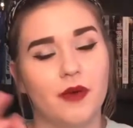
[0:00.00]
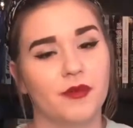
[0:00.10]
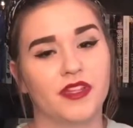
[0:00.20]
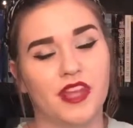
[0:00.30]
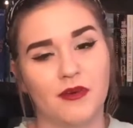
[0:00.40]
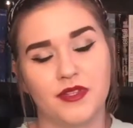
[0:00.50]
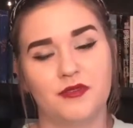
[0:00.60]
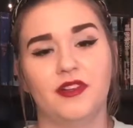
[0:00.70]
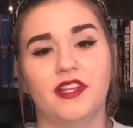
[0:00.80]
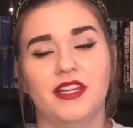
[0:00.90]
a book that was
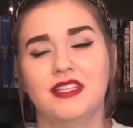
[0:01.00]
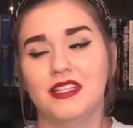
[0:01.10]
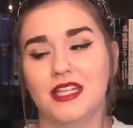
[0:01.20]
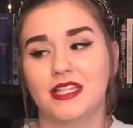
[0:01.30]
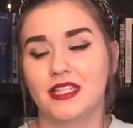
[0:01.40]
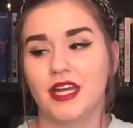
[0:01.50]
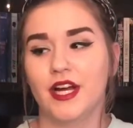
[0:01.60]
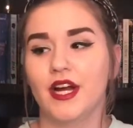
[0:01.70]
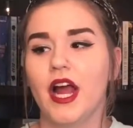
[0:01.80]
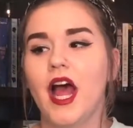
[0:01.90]
released this
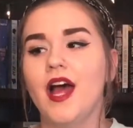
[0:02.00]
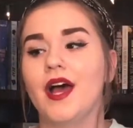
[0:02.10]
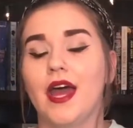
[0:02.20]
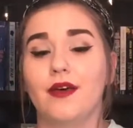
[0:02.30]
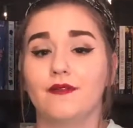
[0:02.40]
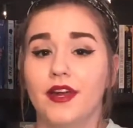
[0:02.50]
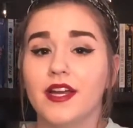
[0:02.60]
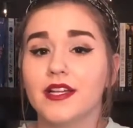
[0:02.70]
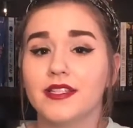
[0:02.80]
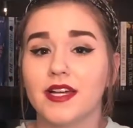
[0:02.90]
year, and I'm
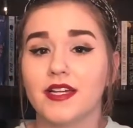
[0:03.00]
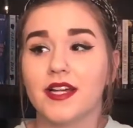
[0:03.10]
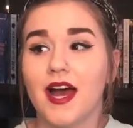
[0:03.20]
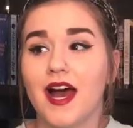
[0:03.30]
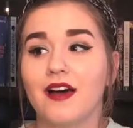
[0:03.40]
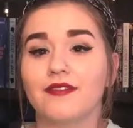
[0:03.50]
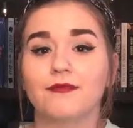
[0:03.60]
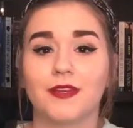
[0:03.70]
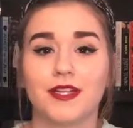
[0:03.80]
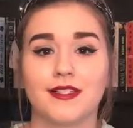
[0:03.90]
very excited to have
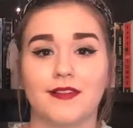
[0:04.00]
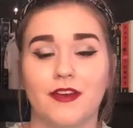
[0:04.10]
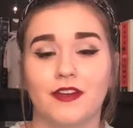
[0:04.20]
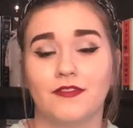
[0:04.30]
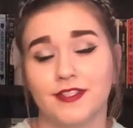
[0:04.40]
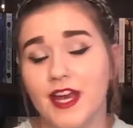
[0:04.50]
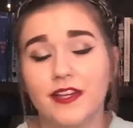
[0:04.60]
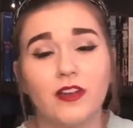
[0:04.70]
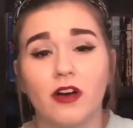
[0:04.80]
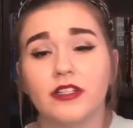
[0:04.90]
because I found it for
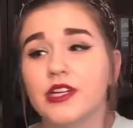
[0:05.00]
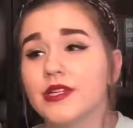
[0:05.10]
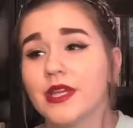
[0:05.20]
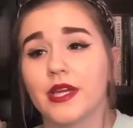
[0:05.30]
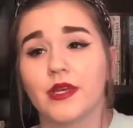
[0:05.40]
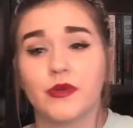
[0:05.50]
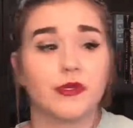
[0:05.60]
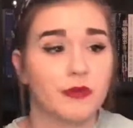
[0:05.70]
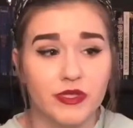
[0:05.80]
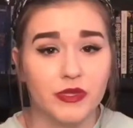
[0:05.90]
$10 at a
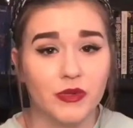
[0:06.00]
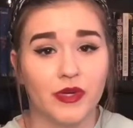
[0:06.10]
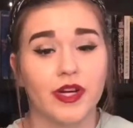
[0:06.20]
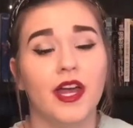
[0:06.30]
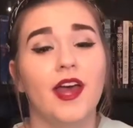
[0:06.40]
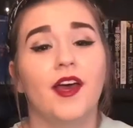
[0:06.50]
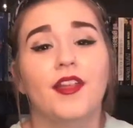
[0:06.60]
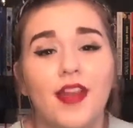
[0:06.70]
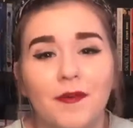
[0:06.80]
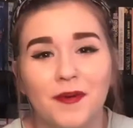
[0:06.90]
used bookstore.
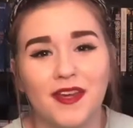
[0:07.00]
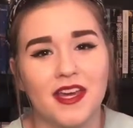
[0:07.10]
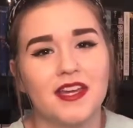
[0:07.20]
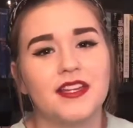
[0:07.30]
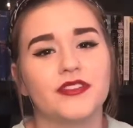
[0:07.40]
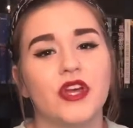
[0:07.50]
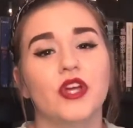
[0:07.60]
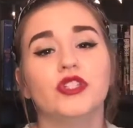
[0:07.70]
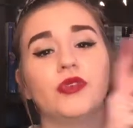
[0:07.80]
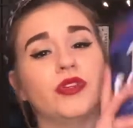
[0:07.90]
And that book is
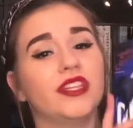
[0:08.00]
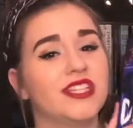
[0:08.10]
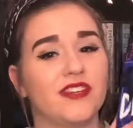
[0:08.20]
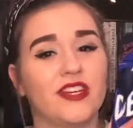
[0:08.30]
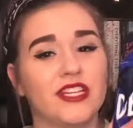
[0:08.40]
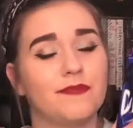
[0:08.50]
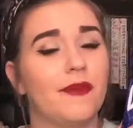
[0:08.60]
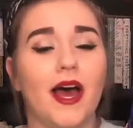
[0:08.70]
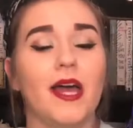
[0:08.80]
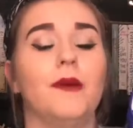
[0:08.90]
Truly Devious
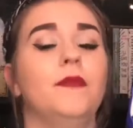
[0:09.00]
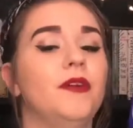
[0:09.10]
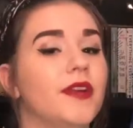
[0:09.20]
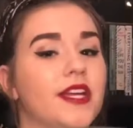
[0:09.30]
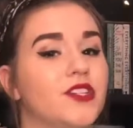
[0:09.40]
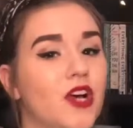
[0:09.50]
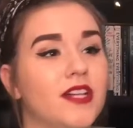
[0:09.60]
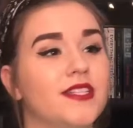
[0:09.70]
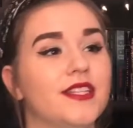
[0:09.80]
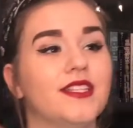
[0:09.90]
by Maureen
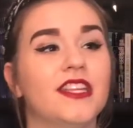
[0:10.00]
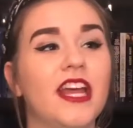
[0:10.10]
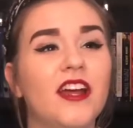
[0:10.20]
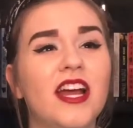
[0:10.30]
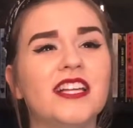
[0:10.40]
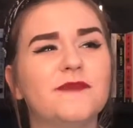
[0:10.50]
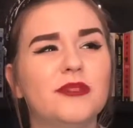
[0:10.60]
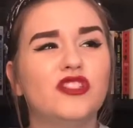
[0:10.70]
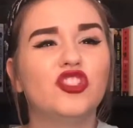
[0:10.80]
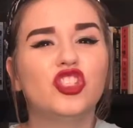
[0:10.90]
Johnson. There has
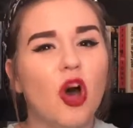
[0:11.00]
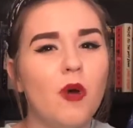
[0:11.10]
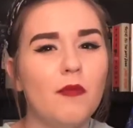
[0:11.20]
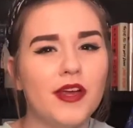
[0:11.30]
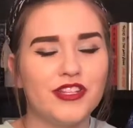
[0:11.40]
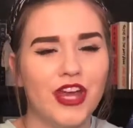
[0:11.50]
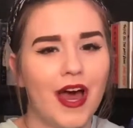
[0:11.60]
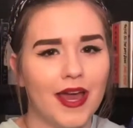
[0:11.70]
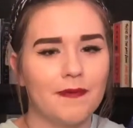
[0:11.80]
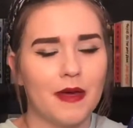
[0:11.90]
been so much
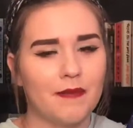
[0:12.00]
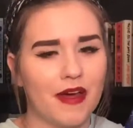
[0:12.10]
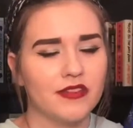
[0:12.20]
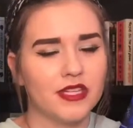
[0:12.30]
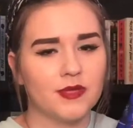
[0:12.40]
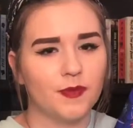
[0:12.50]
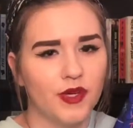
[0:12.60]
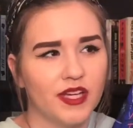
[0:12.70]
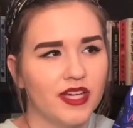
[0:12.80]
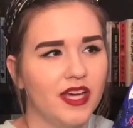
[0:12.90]
hype about this
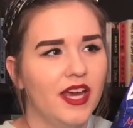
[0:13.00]
book,